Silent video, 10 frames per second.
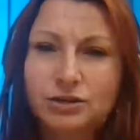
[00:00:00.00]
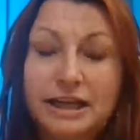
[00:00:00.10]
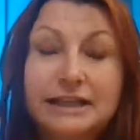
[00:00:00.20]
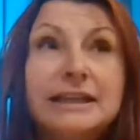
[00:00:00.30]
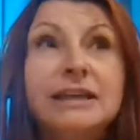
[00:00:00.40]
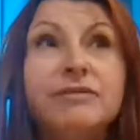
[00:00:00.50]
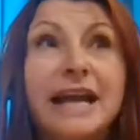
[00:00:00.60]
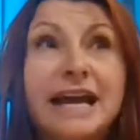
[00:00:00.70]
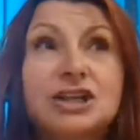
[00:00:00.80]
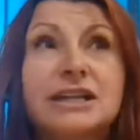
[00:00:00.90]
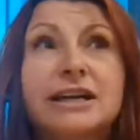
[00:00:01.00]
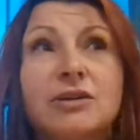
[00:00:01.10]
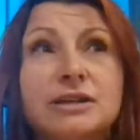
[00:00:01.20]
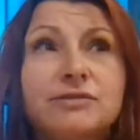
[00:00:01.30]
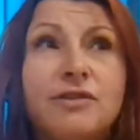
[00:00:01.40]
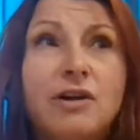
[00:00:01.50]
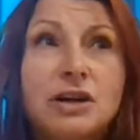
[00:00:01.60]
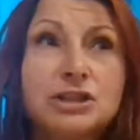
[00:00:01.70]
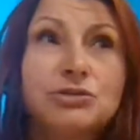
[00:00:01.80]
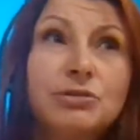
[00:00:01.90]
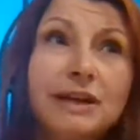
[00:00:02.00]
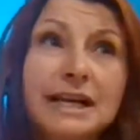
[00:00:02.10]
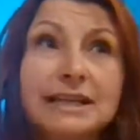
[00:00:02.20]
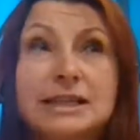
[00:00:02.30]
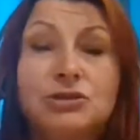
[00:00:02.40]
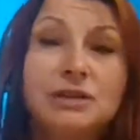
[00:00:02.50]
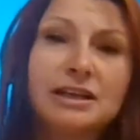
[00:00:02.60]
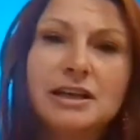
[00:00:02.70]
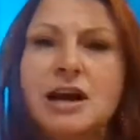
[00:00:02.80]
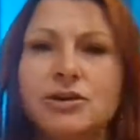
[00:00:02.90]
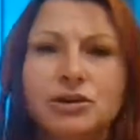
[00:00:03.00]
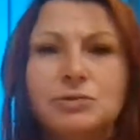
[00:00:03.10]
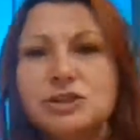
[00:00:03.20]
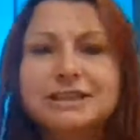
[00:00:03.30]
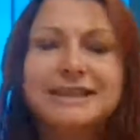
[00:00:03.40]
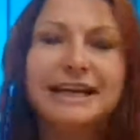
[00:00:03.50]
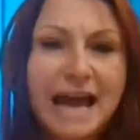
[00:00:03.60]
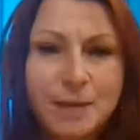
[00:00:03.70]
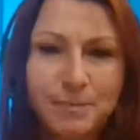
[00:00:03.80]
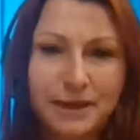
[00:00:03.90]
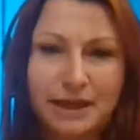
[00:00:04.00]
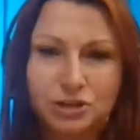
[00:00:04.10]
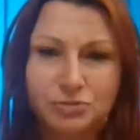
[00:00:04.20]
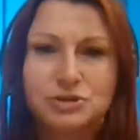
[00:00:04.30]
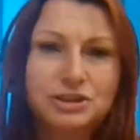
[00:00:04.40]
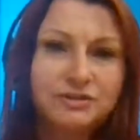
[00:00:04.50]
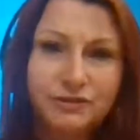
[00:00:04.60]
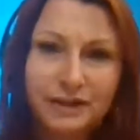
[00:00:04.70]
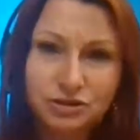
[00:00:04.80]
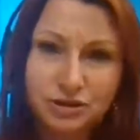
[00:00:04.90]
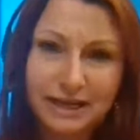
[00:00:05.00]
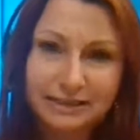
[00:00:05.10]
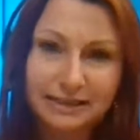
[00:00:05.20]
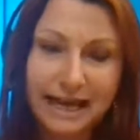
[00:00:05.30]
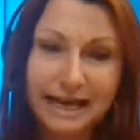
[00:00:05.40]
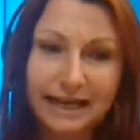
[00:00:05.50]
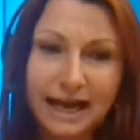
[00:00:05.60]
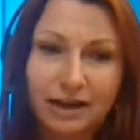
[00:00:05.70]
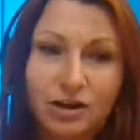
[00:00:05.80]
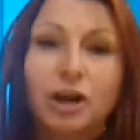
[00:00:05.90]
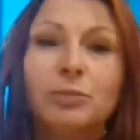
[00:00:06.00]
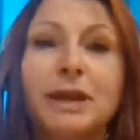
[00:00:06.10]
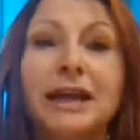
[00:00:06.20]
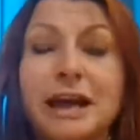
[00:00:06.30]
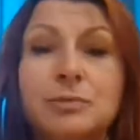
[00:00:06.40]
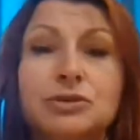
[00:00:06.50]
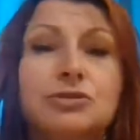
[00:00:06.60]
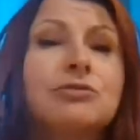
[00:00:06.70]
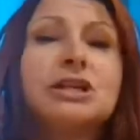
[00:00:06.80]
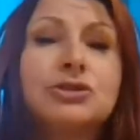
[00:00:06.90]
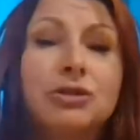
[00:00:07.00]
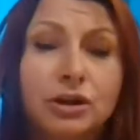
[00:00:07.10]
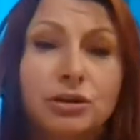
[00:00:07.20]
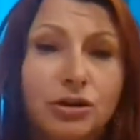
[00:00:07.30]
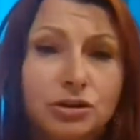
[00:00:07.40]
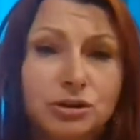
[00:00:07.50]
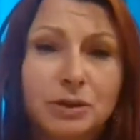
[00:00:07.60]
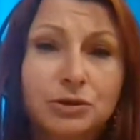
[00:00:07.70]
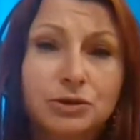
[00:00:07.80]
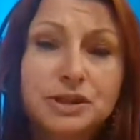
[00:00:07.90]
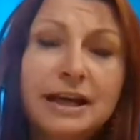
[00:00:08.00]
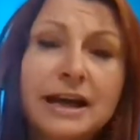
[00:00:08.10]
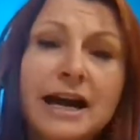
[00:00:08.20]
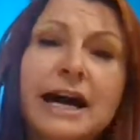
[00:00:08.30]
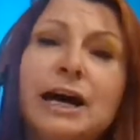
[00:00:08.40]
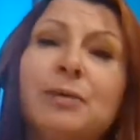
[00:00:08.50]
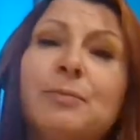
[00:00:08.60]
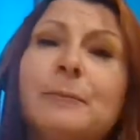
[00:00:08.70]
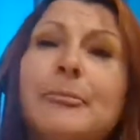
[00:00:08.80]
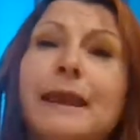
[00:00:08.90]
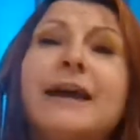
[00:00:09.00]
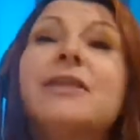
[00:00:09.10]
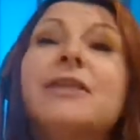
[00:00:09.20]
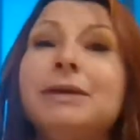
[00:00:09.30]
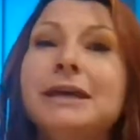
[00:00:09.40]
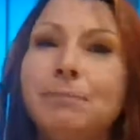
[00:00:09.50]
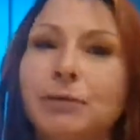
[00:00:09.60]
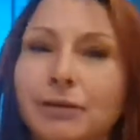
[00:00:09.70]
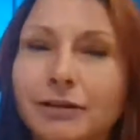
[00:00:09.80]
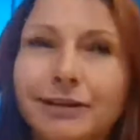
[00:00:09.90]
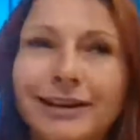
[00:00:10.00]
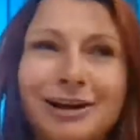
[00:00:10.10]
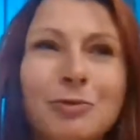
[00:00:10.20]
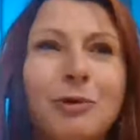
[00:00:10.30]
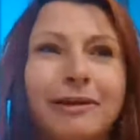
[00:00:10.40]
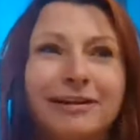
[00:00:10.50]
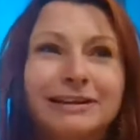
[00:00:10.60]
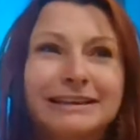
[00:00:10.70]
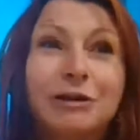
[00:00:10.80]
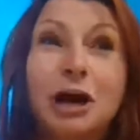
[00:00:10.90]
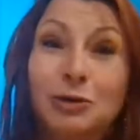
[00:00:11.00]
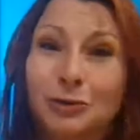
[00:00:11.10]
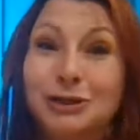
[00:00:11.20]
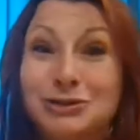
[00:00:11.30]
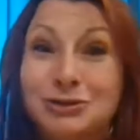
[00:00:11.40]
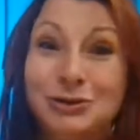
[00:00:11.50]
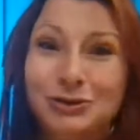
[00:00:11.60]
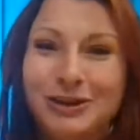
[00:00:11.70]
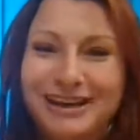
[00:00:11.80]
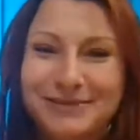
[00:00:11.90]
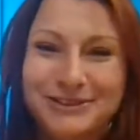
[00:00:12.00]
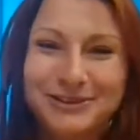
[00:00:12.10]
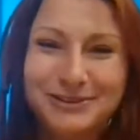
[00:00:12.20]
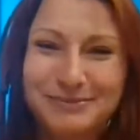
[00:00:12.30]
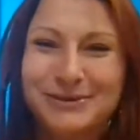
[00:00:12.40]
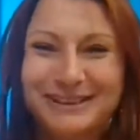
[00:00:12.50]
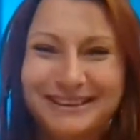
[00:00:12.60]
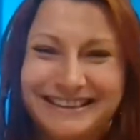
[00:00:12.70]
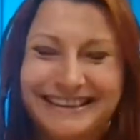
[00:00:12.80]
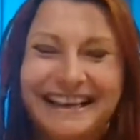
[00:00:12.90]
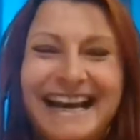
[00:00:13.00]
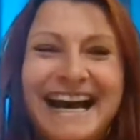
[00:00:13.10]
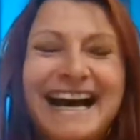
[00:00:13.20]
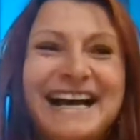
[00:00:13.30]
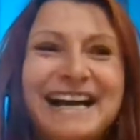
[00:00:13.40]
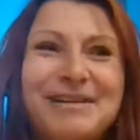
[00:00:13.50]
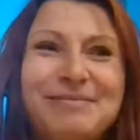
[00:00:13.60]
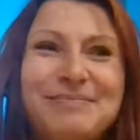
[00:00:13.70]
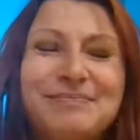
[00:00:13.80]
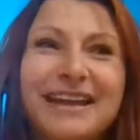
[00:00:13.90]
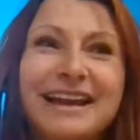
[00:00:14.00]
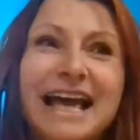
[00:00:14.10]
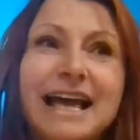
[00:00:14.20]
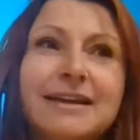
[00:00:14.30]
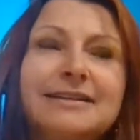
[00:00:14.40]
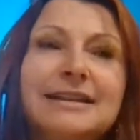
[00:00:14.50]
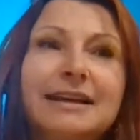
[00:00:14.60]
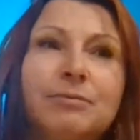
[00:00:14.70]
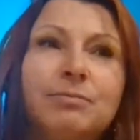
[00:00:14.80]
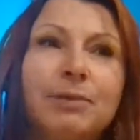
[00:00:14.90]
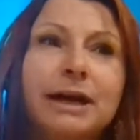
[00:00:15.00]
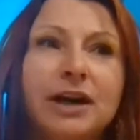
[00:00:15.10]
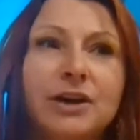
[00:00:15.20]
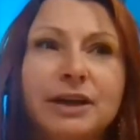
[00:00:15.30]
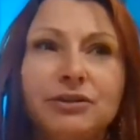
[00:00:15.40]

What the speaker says: It didn't even actually go as far as you realizing you didn't know. You were just unhappy and you were just frustrated and not being able to reach your own goals because other people were not according to you coming to the party. And by going